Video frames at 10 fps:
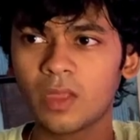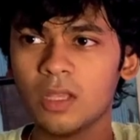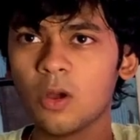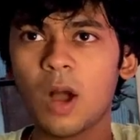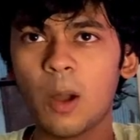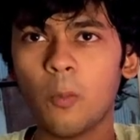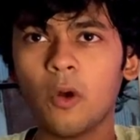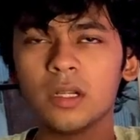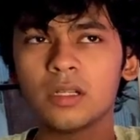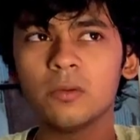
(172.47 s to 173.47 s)
you know i
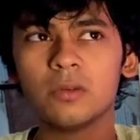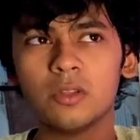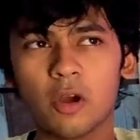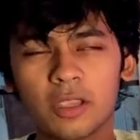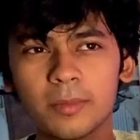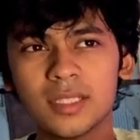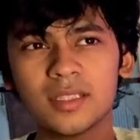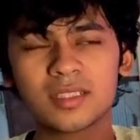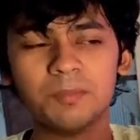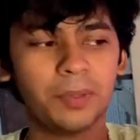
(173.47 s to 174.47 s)
want to document
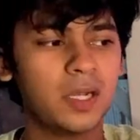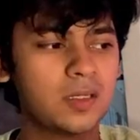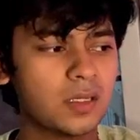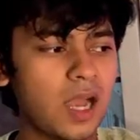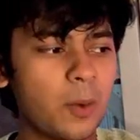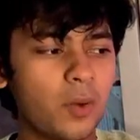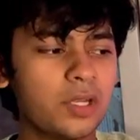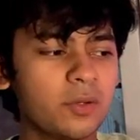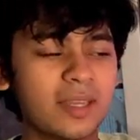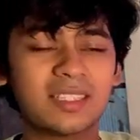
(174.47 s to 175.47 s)
this but i
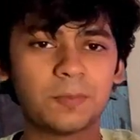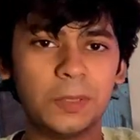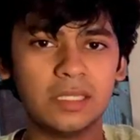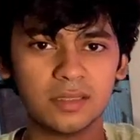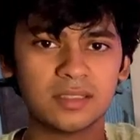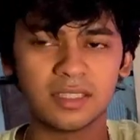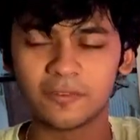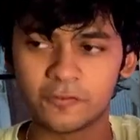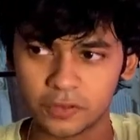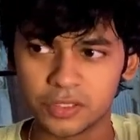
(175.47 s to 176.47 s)
want to experience it
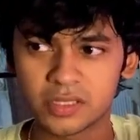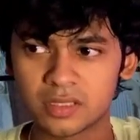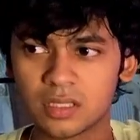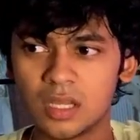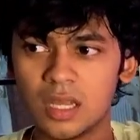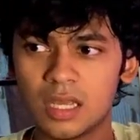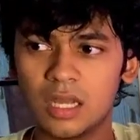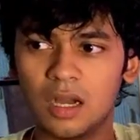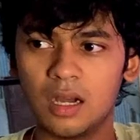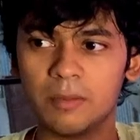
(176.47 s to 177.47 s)
first
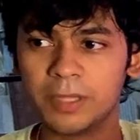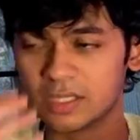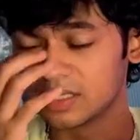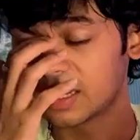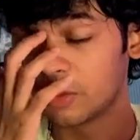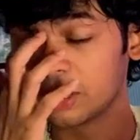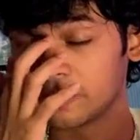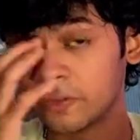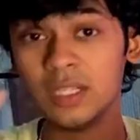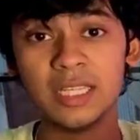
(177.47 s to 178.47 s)
uh, because i want to
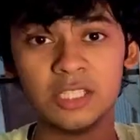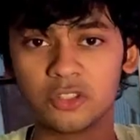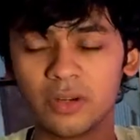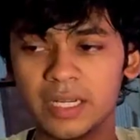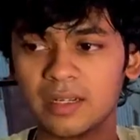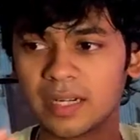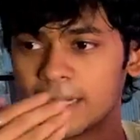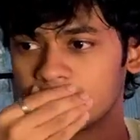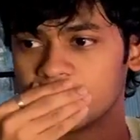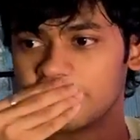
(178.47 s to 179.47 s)
fully enjoy it
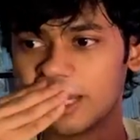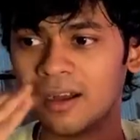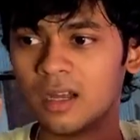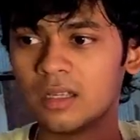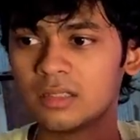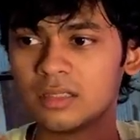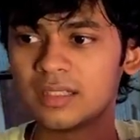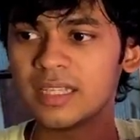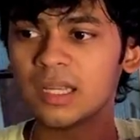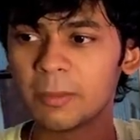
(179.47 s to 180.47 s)
right uh, the
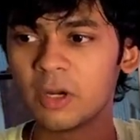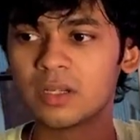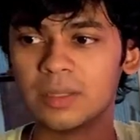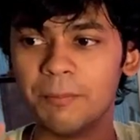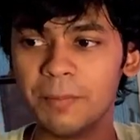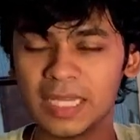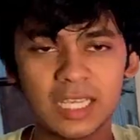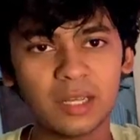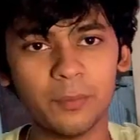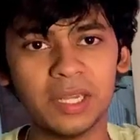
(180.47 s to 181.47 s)
thing about
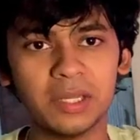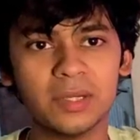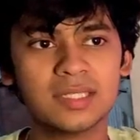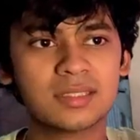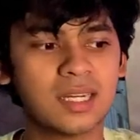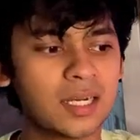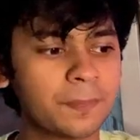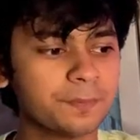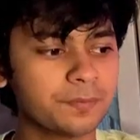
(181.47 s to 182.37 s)
making a video is that